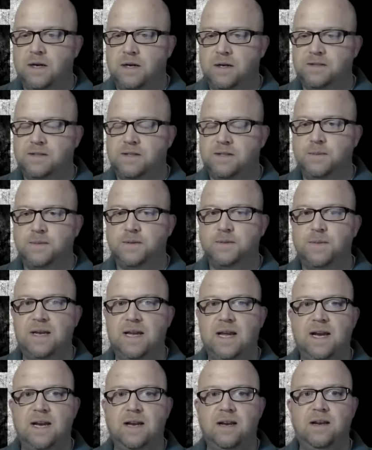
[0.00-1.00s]
Seems to be
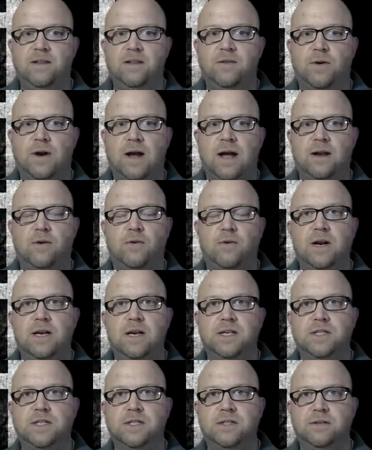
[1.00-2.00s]
headed in the right
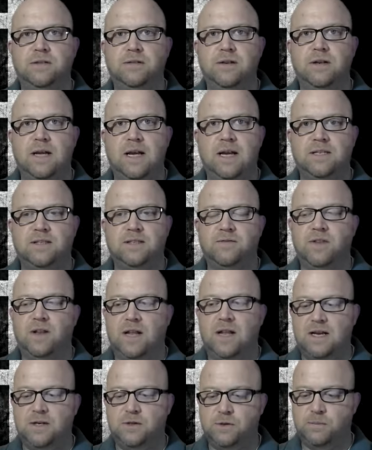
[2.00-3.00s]
direction as of the
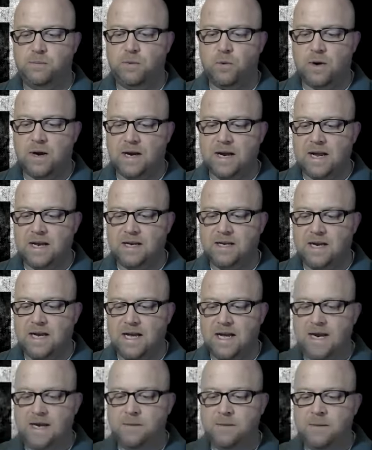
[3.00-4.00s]
last report I got
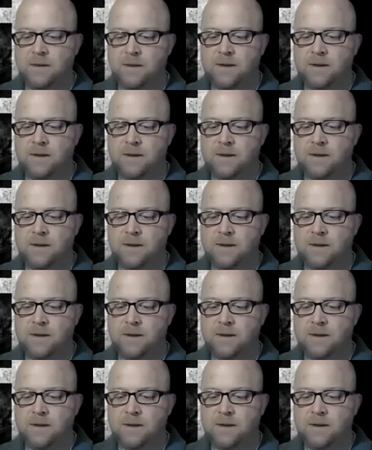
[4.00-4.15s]
today,